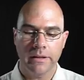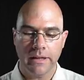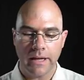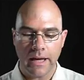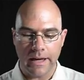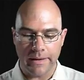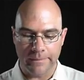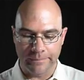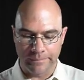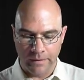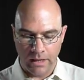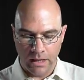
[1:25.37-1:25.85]

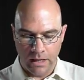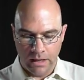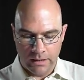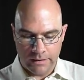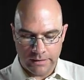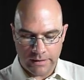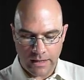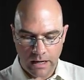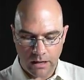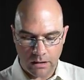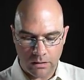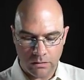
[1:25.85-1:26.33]
Okay,
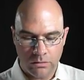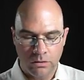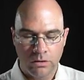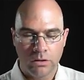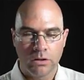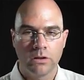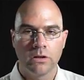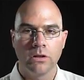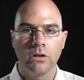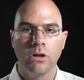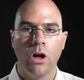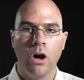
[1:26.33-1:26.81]

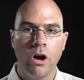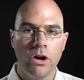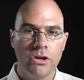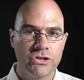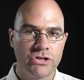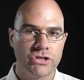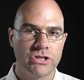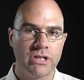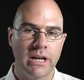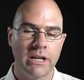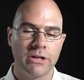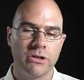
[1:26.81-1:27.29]
now
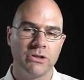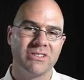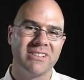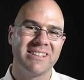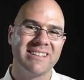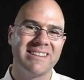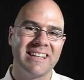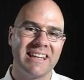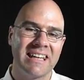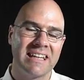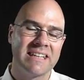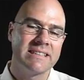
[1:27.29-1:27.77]
last year you
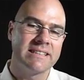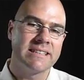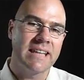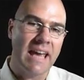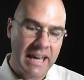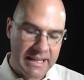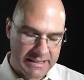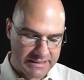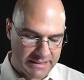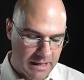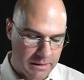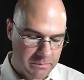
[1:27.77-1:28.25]
did the
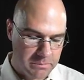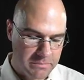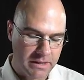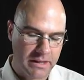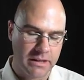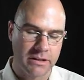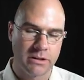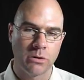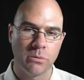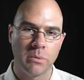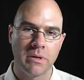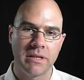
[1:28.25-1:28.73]
exact same
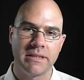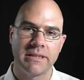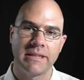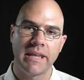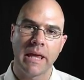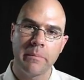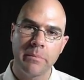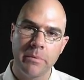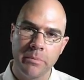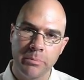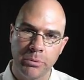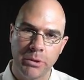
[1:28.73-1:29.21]
thing. You
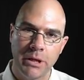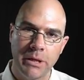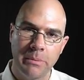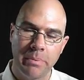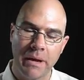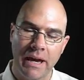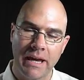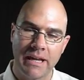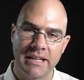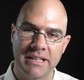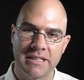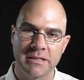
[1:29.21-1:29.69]
Endeavour
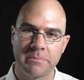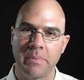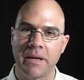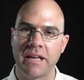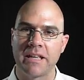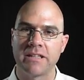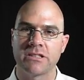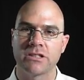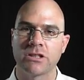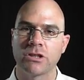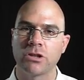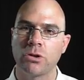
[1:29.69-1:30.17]
prepaid
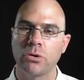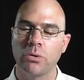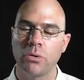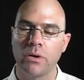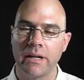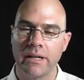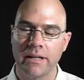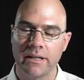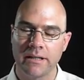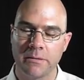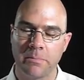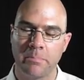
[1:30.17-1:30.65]
expense
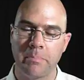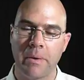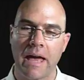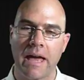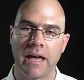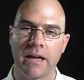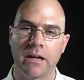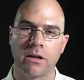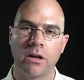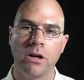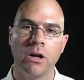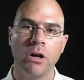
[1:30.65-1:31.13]
credit
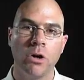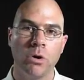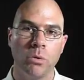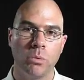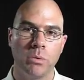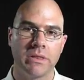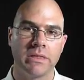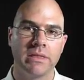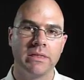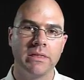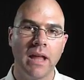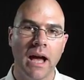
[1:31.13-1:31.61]
bank
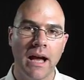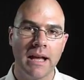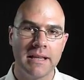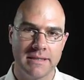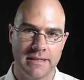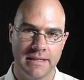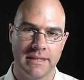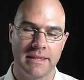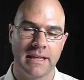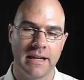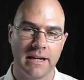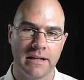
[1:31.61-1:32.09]
with
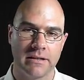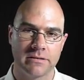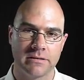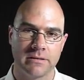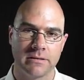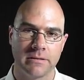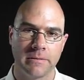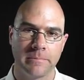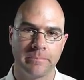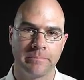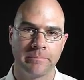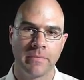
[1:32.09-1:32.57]

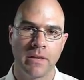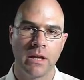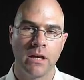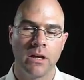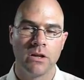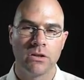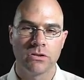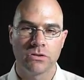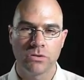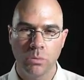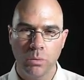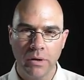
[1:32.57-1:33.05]
90,000.
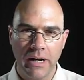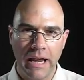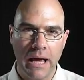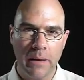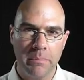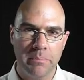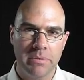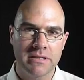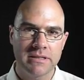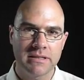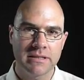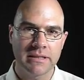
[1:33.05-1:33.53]
So what
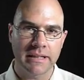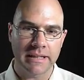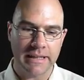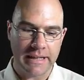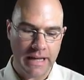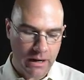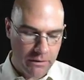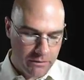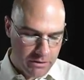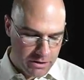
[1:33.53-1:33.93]
happens in the